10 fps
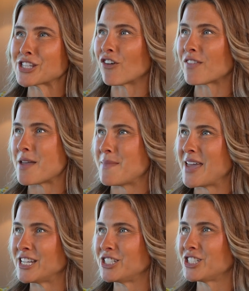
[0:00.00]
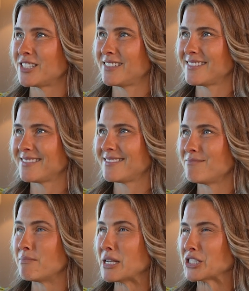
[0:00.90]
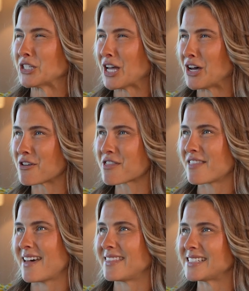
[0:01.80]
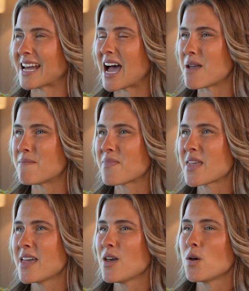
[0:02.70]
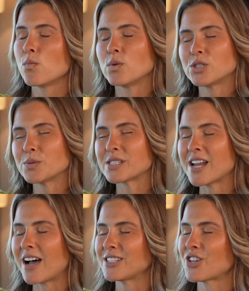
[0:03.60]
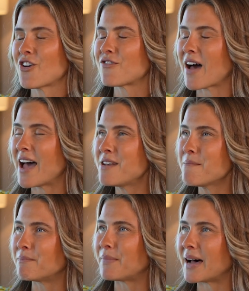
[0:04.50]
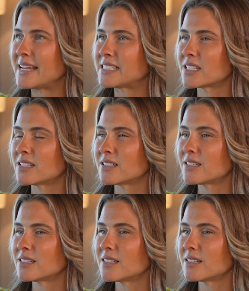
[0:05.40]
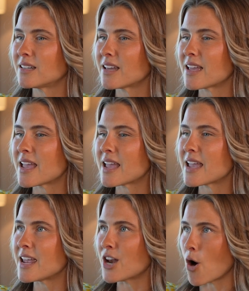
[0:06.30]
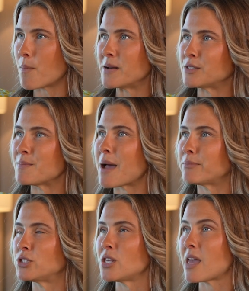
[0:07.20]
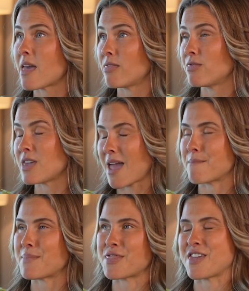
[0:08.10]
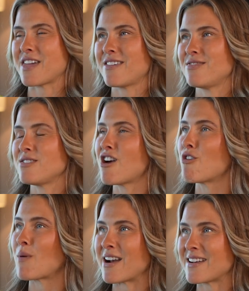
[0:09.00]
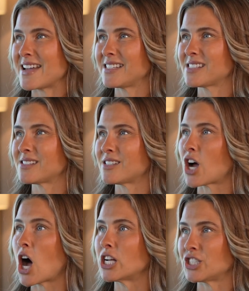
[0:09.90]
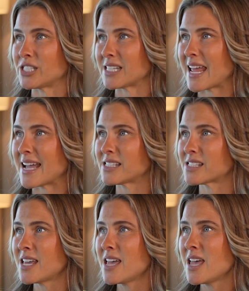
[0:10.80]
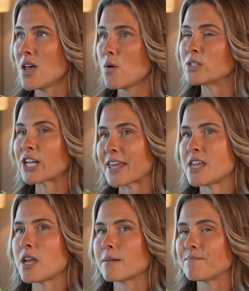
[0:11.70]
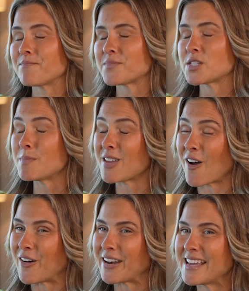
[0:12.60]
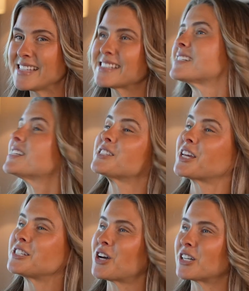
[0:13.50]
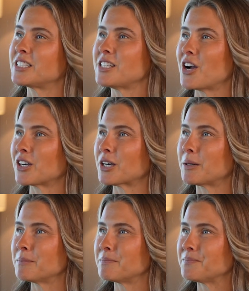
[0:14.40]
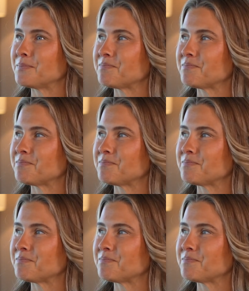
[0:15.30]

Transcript: self-image, mental health at the time, which was not so fun, but it opened me up to the empathy, the awareness, the consciousness, which I think, to be honest, as I talk to younger